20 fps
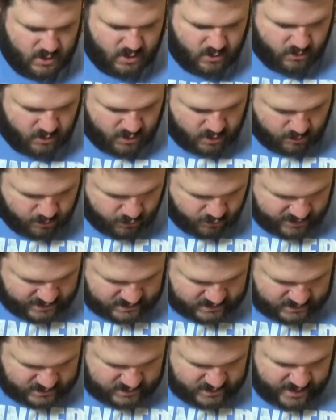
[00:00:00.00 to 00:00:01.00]
we're going to
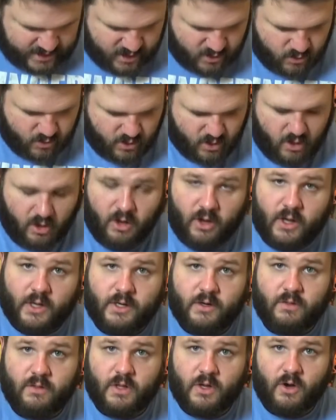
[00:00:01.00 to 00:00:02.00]
press down
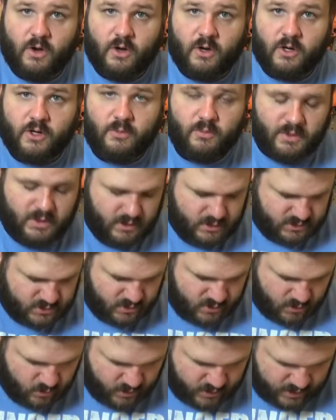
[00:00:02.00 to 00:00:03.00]
on the arm so
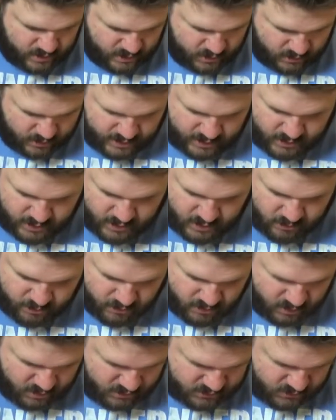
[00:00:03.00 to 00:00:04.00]
that we can line it up
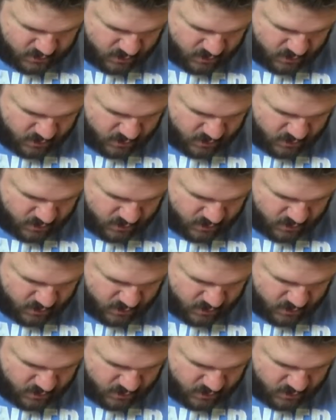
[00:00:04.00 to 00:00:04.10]
on its